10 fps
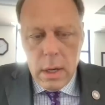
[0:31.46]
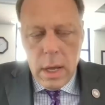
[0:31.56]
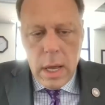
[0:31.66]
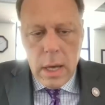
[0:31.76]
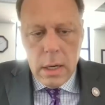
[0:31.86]

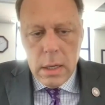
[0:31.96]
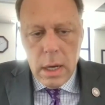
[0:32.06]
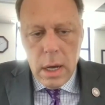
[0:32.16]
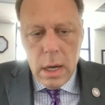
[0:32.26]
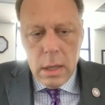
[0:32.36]
and
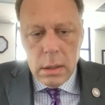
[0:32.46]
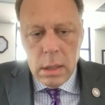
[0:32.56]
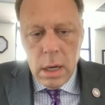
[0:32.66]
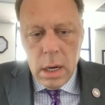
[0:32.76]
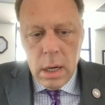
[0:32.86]
uh,
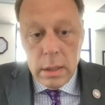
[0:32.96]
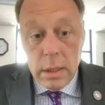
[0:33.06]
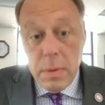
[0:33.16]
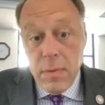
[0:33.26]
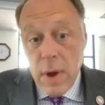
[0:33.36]
uh,
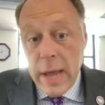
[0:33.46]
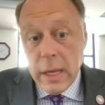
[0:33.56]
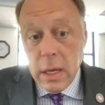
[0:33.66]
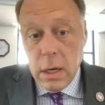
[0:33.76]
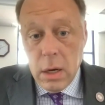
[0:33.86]
to be frank,
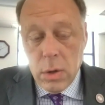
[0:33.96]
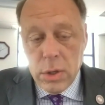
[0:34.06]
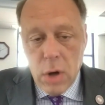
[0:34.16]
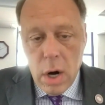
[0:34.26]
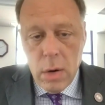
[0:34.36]
it you know it started